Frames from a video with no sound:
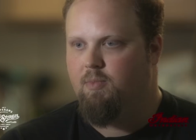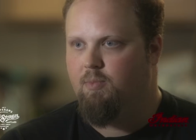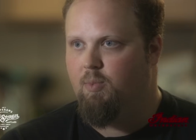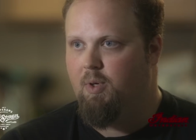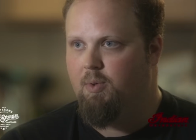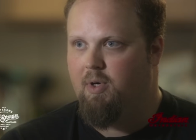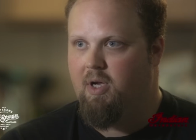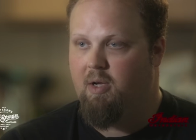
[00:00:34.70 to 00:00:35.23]
and
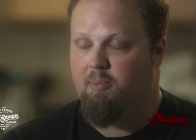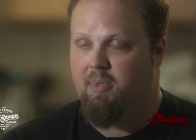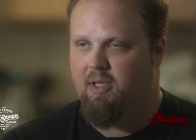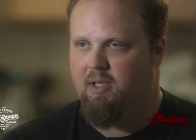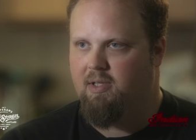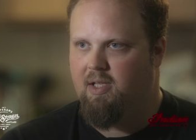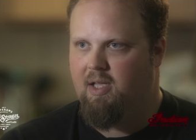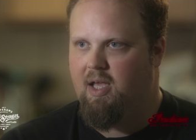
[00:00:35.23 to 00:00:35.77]
we were
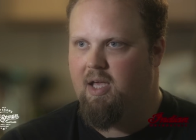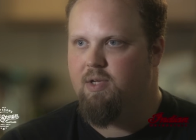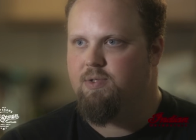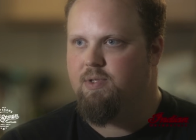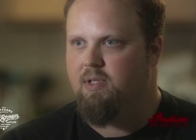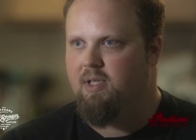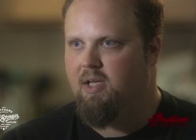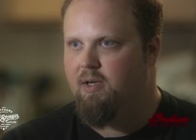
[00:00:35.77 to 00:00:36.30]
helping get the
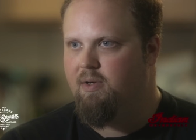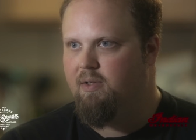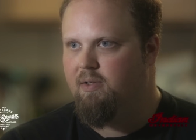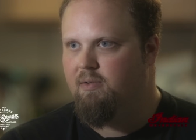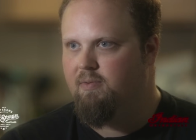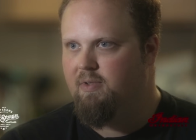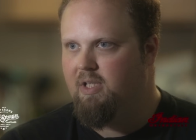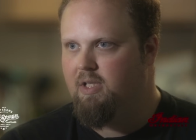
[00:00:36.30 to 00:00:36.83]
casualty out of
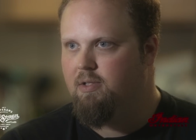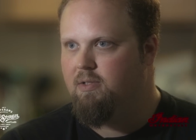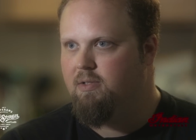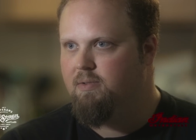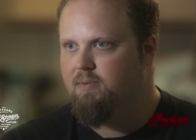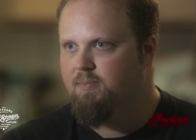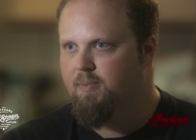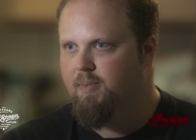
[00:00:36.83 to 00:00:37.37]
the vehicle.